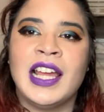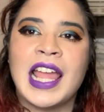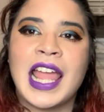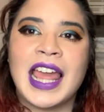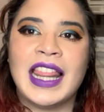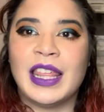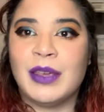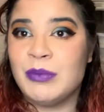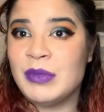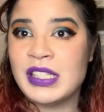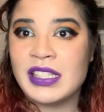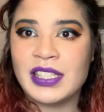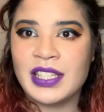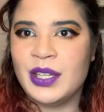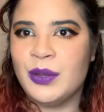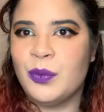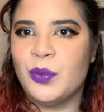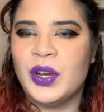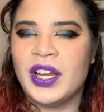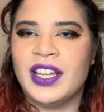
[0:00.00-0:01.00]
and let me
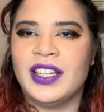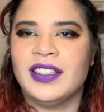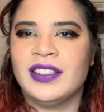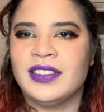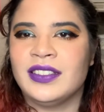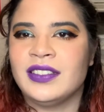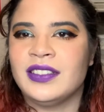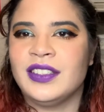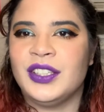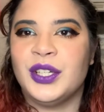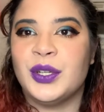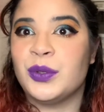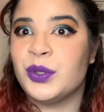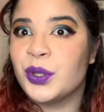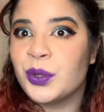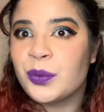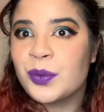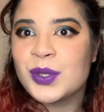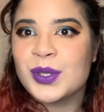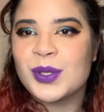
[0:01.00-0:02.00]
see what, you know,
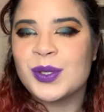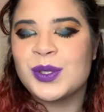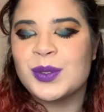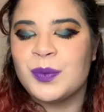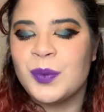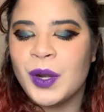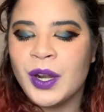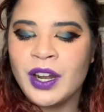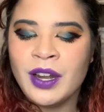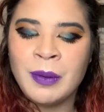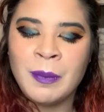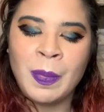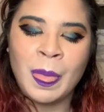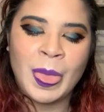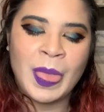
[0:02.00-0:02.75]
your results were.